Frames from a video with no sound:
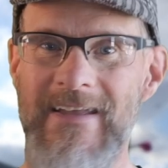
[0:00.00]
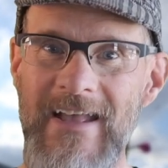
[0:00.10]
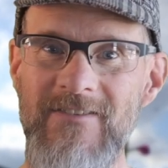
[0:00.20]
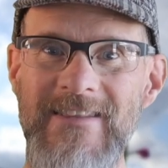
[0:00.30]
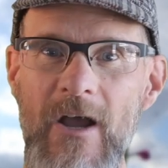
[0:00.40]

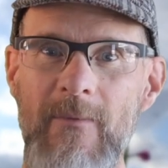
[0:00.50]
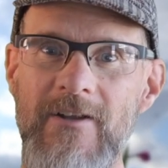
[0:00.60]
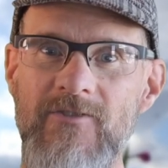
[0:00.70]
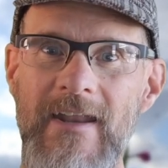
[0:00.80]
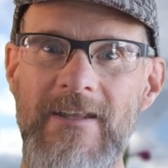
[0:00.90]
Isn't that what
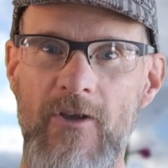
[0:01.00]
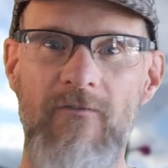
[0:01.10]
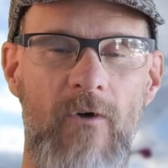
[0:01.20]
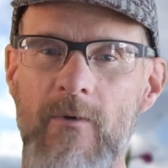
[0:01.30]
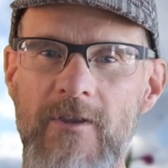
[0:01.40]
you're trying to go
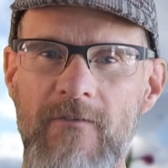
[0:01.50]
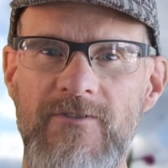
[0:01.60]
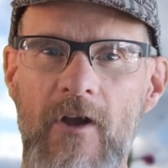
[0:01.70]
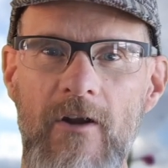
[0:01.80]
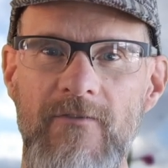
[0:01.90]
for with your
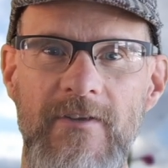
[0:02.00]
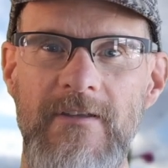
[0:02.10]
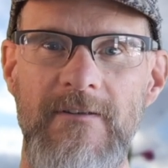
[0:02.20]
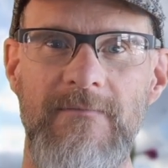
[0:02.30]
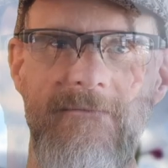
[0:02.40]
photography?